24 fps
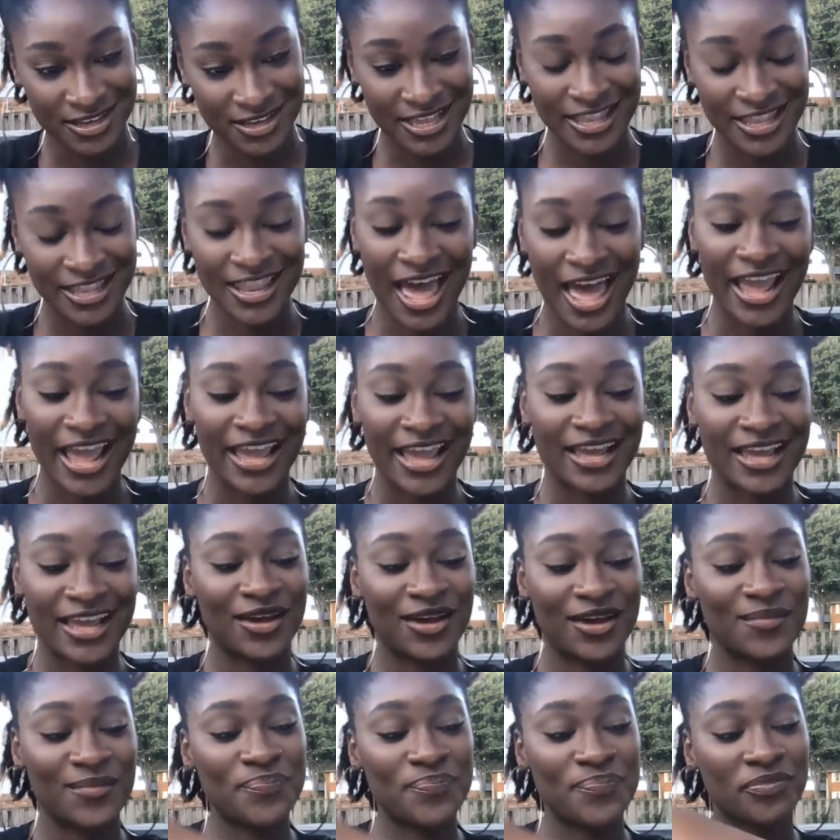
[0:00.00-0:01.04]
Like,
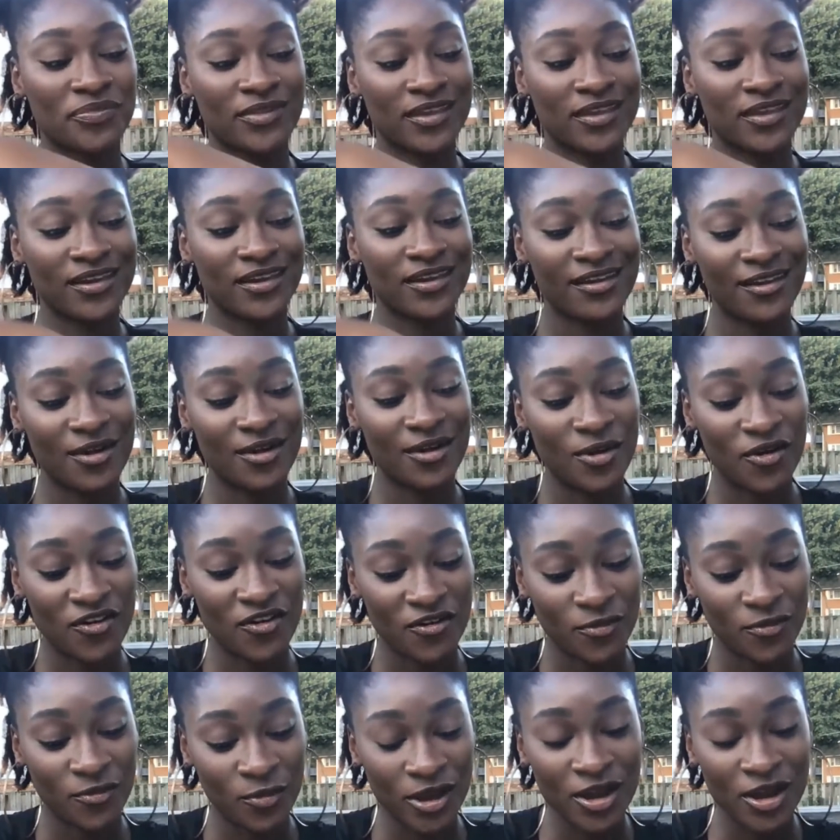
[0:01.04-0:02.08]

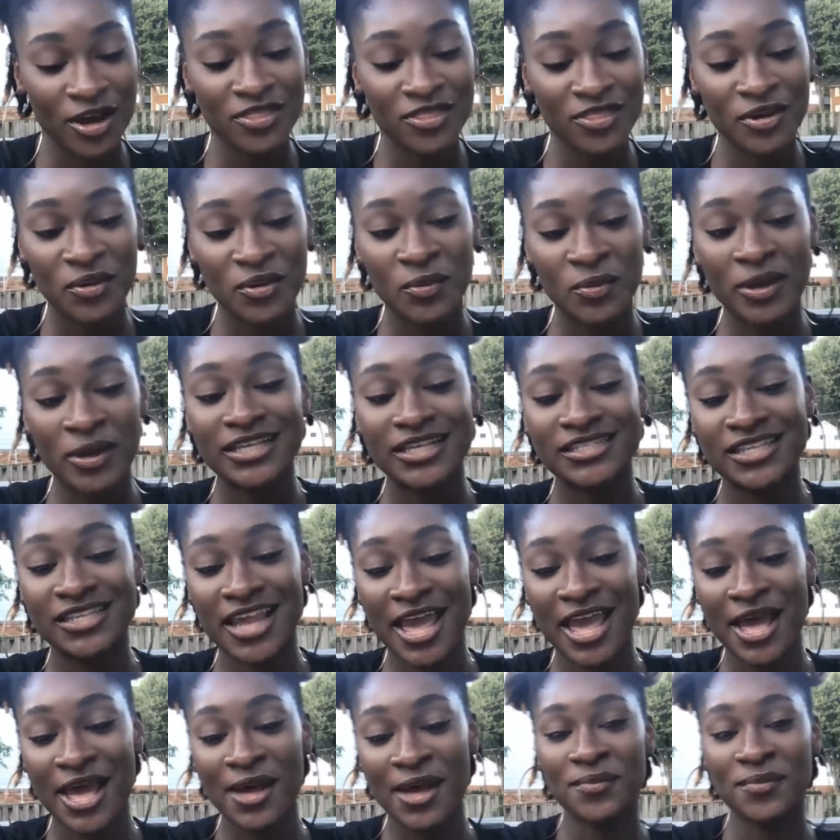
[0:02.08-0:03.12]
we are the queens now,